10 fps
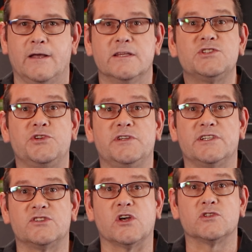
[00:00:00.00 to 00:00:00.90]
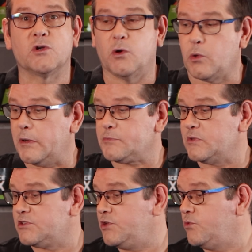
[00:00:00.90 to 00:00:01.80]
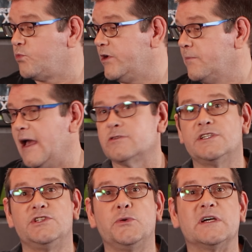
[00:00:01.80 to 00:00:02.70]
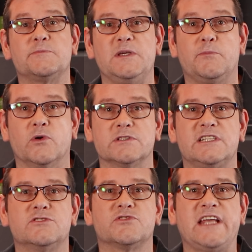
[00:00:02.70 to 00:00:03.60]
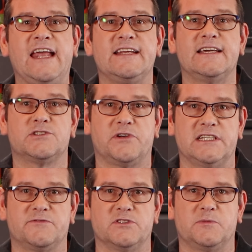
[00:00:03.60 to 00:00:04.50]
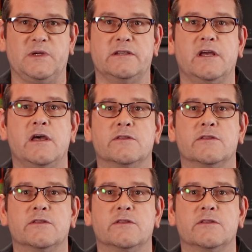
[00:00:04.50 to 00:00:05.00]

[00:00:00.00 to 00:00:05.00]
This unit is also equipped with 2 rear-mounted USB ports. These are 10 gig transfer speed.